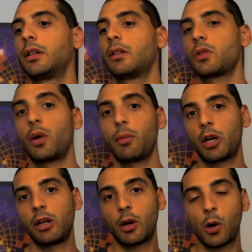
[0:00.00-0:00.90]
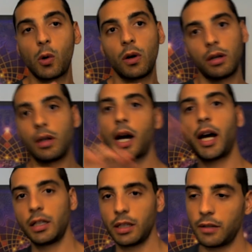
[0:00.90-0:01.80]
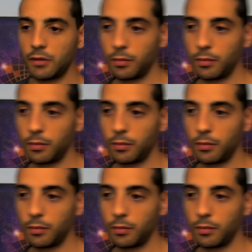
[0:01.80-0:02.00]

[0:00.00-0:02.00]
So I'm gonna go higher level,